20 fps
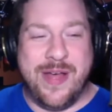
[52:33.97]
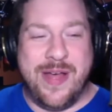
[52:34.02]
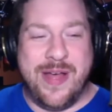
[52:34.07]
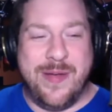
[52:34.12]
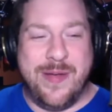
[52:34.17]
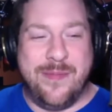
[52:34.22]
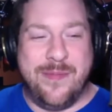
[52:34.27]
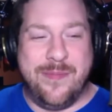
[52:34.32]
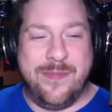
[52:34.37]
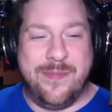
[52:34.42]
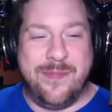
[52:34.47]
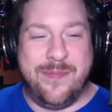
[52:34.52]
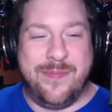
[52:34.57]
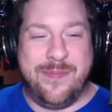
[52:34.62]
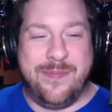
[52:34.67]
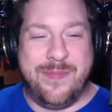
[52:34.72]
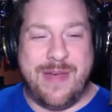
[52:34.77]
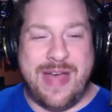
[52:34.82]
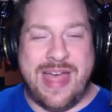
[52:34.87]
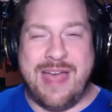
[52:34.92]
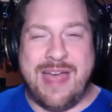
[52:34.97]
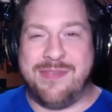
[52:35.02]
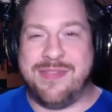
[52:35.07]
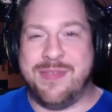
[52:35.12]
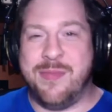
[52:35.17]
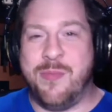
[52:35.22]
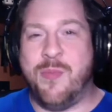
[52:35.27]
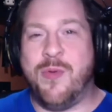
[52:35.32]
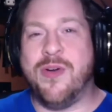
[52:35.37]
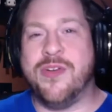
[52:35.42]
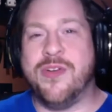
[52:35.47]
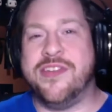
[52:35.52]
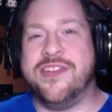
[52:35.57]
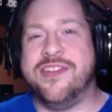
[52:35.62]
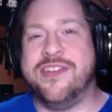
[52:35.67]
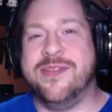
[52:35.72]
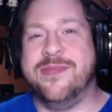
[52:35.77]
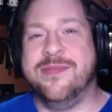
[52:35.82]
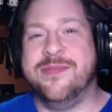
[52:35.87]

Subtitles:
I have some words.